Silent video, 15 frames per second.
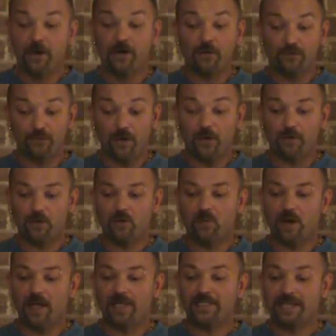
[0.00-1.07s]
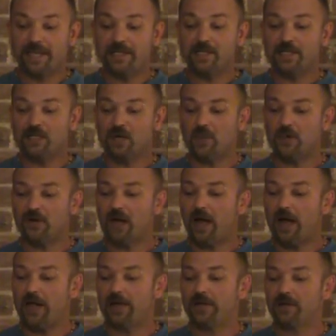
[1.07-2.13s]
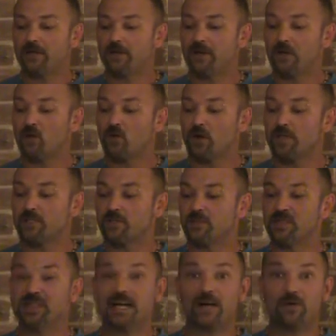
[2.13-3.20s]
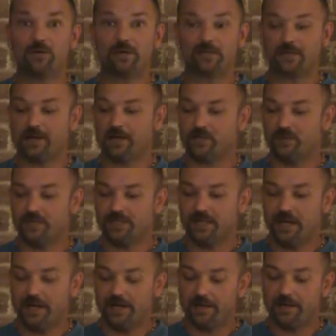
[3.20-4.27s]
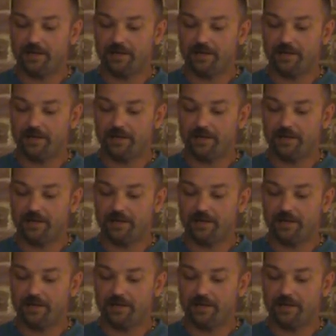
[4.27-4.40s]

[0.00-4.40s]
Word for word: followed by a 10-kilometer hike across the Malawian countryside.